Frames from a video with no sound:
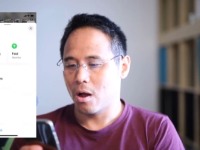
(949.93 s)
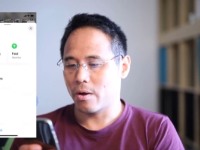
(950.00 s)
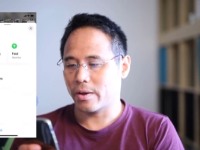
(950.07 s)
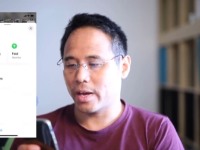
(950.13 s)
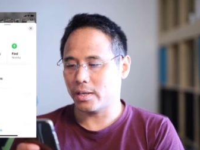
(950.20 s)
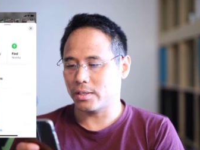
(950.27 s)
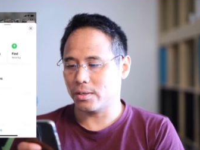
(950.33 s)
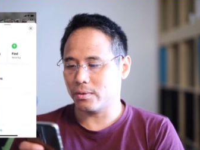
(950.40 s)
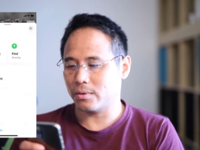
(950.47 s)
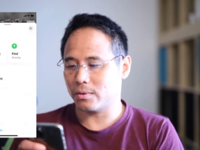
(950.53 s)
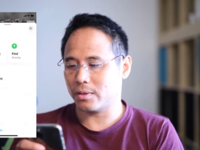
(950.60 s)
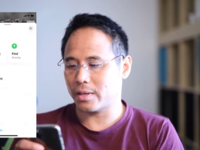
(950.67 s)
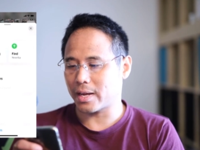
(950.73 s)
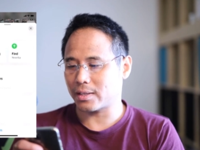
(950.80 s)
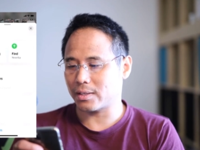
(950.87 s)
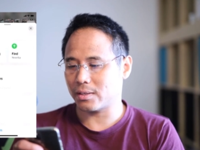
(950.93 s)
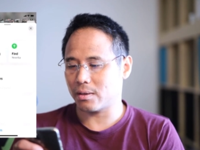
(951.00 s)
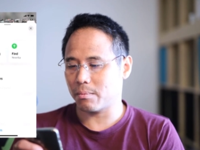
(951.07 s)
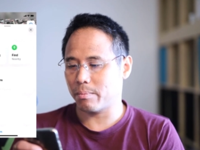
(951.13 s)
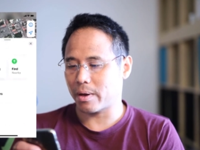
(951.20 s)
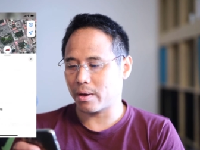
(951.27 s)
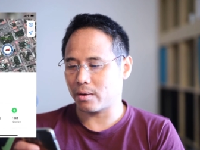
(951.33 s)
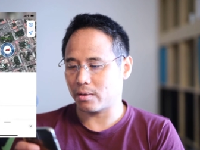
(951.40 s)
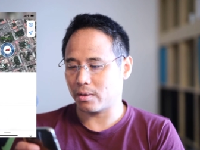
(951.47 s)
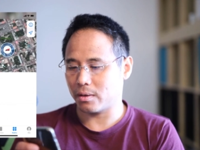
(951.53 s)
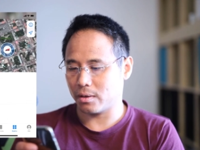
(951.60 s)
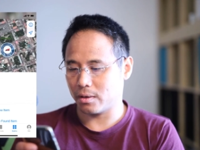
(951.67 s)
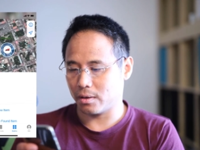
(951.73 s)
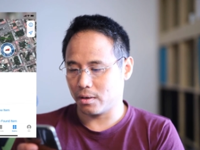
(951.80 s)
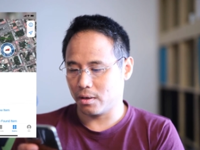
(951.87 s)
Okay, so that's about
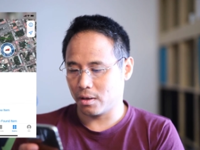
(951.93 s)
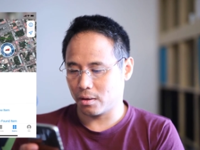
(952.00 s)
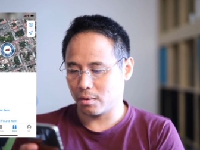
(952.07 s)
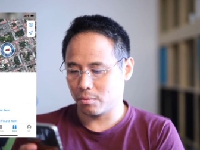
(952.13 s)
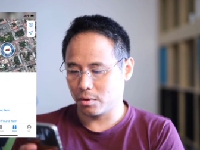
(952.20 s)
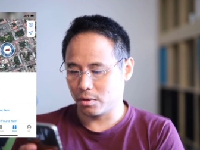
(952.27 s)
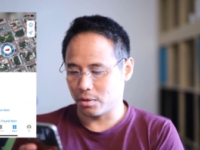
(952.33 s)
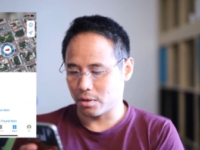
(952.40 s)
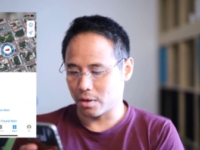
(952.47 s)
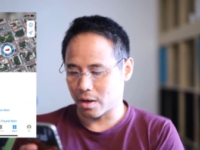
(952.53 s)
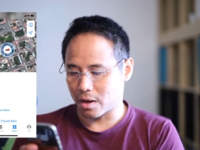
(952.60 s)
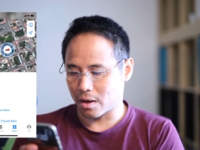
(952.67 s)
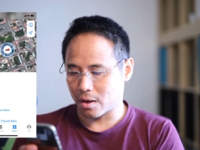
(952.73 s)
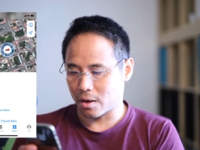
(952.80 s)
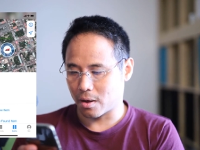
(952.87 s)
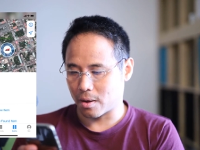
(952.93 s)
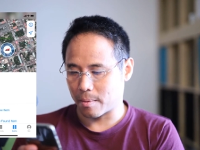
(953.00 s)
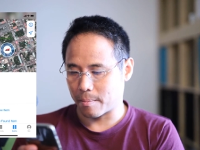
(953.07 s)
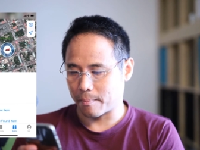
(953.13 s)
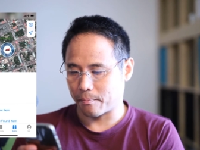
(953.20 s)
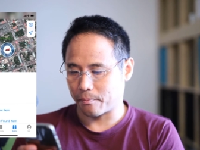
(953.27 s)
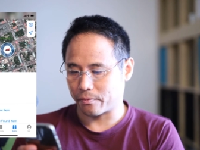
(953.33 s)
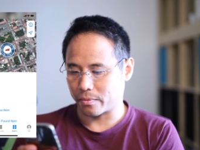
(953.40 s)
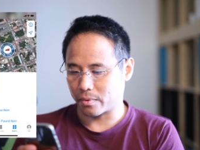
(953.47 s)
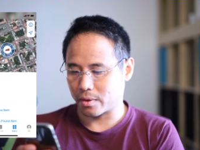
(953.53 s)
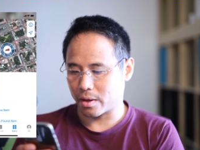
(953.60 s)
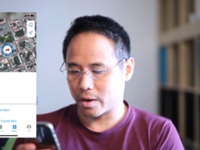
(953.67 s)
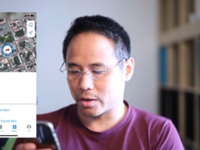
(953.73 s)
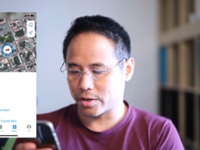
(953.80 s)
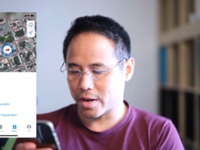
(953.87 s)
it with the
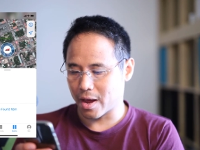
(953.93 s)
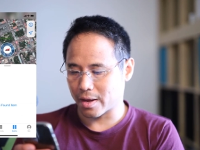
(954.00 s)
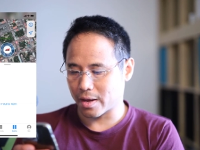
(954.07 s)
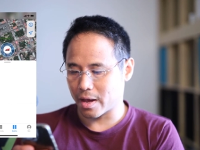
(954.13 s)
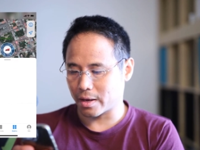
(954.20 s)
AirTag.